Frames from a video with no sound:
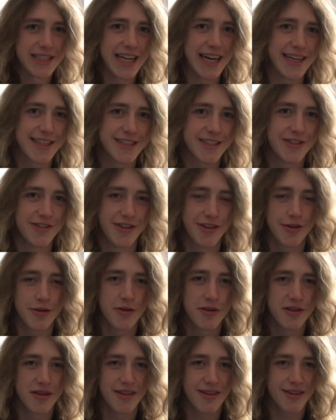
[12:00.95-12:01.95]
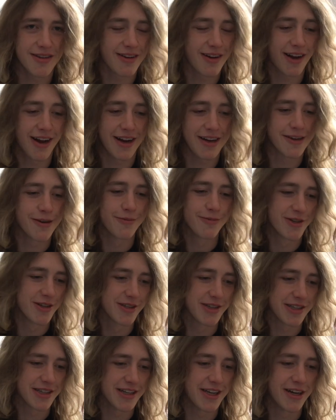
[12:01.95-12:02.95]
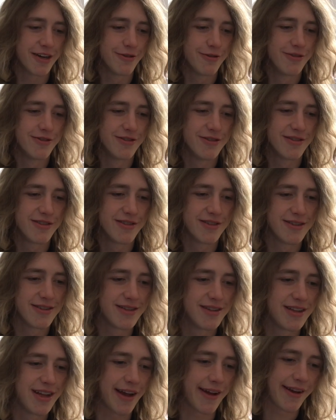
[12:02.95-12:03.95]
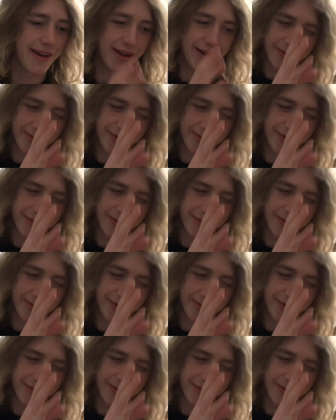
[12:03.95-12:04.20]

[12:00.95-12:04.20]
that's good. I don't really know. I